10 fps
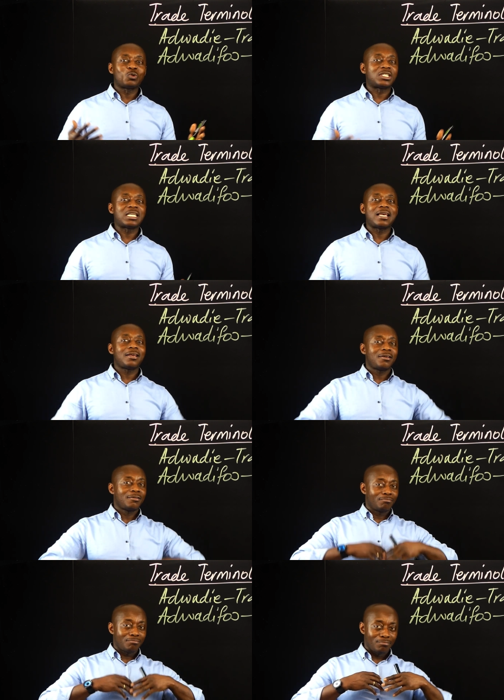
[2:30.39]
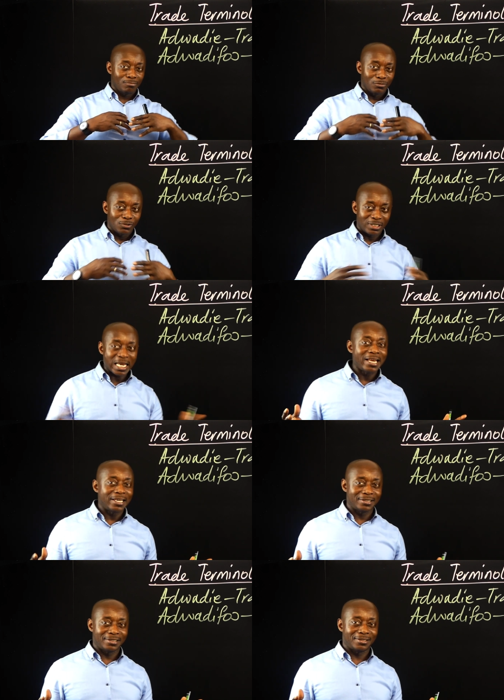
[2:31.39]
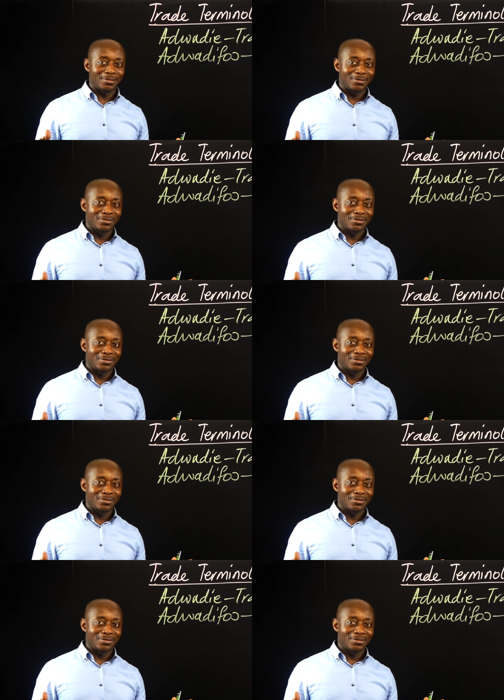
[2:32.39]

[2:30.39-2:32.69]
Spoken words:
say sellers,